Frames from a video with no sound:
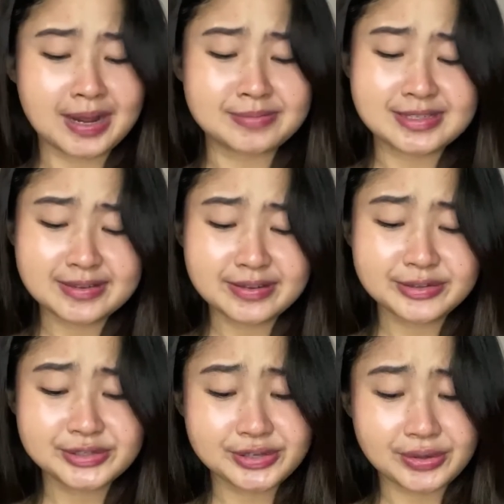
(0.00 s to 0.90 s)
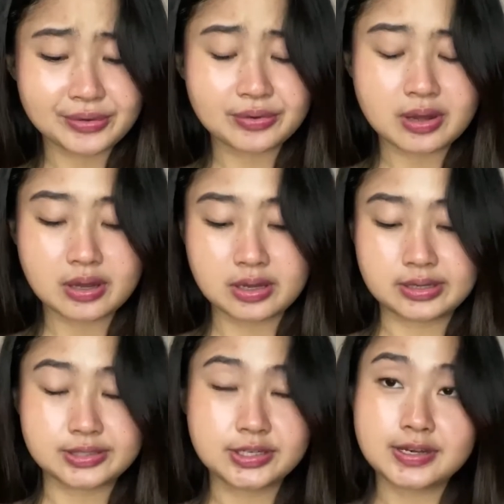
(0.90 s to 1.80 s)
but I'm single so
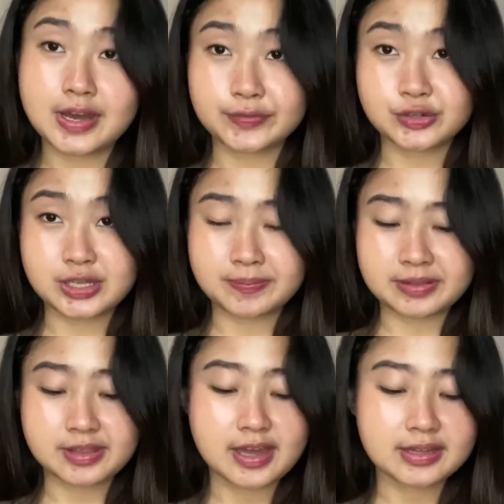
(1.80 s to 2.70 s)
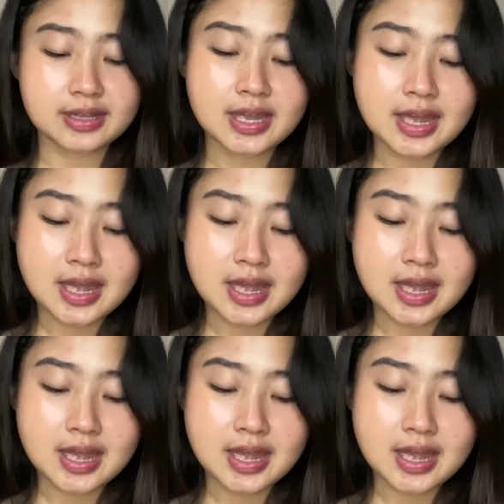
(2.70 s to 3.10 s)
I didn't have to submit that,